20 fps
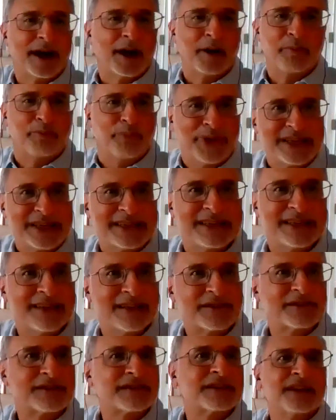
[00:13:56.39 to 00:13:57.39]
a
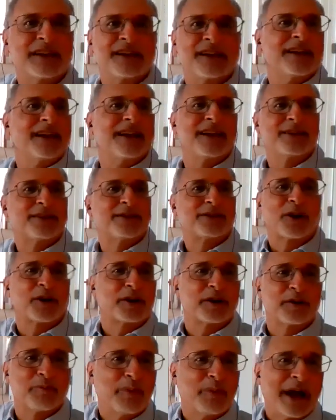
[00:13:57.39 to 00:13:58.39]
business, you're
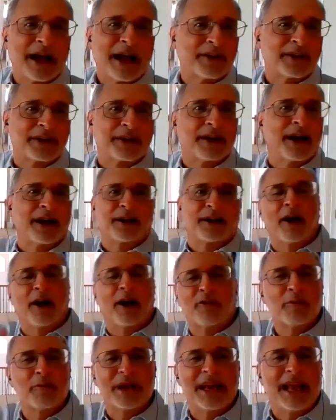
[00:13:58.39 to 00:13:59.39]
talking about a
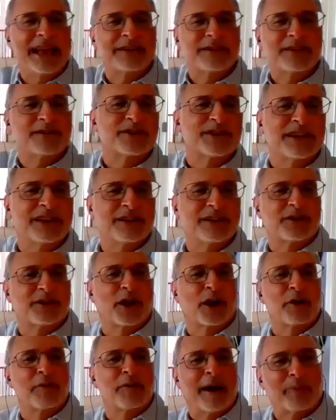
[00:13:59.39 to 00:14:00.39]
government agency, you're
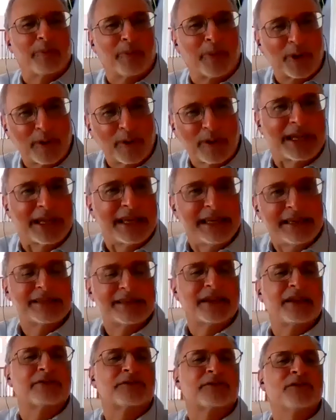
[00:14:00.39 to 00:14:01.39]
talking about
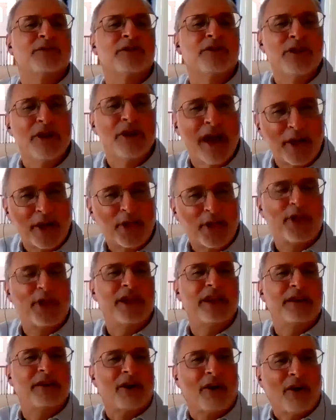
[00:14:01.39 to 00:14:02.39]
police, there's
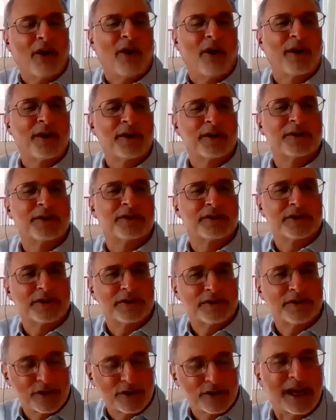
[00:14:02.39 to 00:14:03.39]
nothing harder to
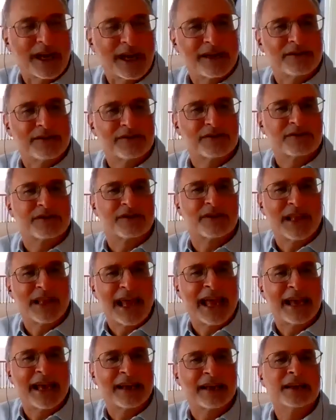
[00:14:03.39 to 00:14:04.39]
change
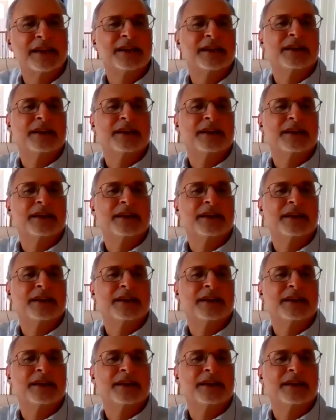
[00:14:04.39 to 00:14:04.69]
than